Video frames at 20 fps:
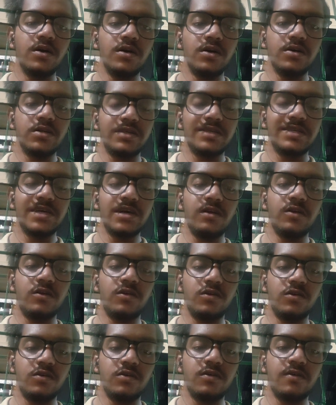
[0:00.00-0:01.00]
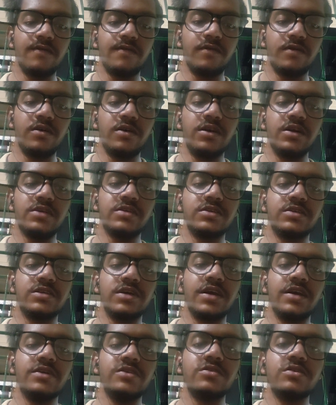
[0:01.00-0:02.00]
sell or draw foreign
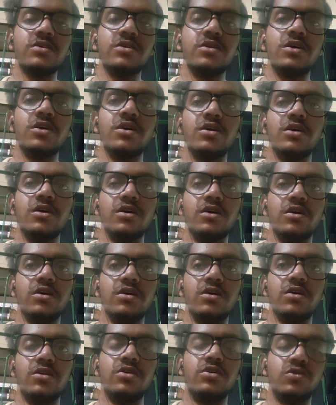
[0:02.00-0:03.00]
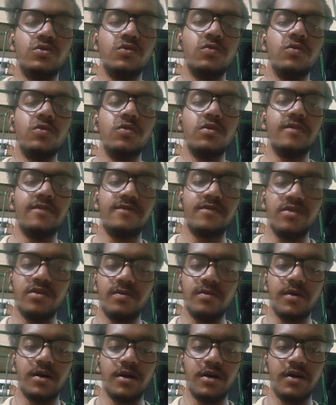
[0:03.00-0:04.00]
exchange to or
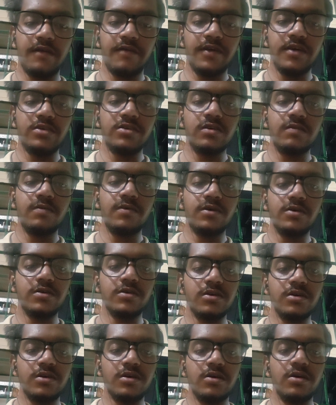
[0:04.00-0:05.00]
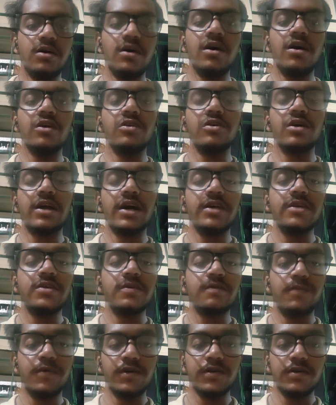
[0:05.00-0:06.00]
from authorized
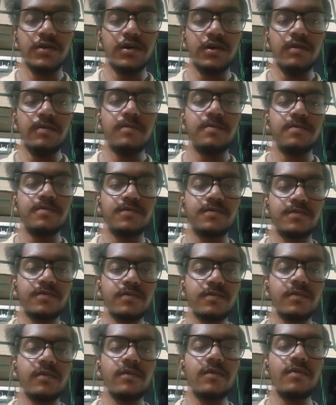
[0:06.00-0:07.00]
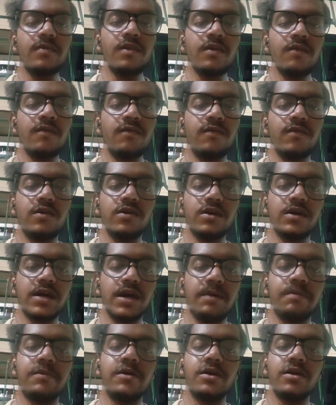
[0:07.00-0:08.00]
person for
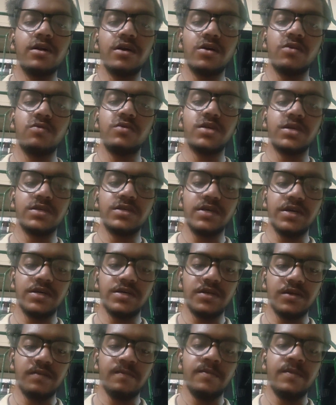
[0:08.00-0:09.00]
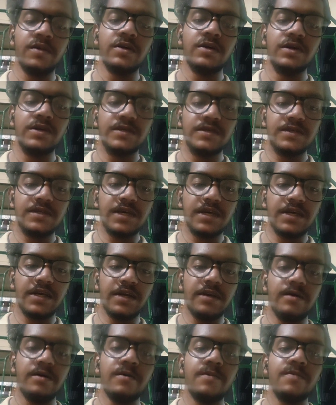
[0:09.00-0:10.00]
capital account transaction.
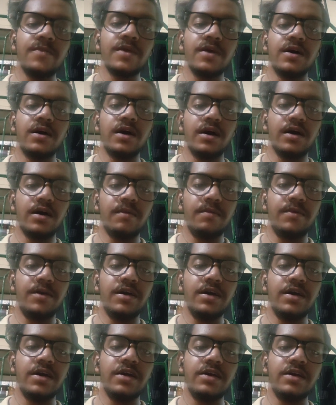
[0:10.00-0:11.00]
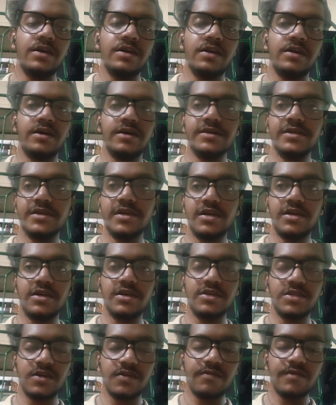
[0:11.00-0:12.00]
Second, RBI in
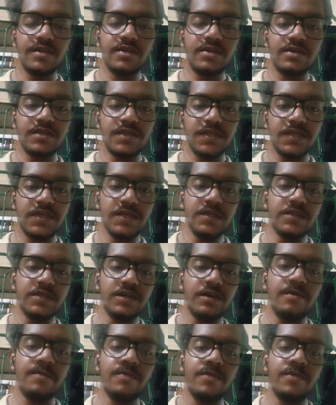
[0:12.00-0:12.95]
consultation with the CG